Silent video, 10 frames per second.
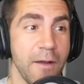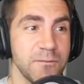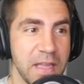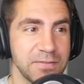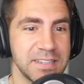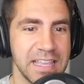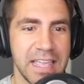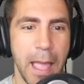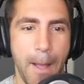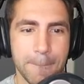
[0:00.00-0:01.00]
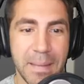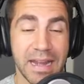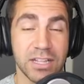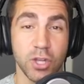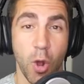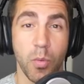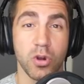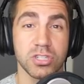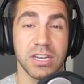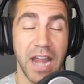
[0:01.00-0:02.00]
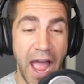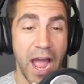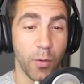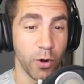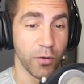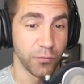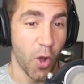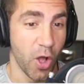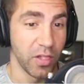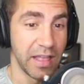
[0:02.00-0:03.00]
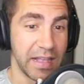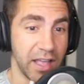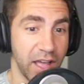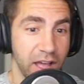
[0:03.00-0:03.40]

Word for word: fifty minutes, almost an hour of falling.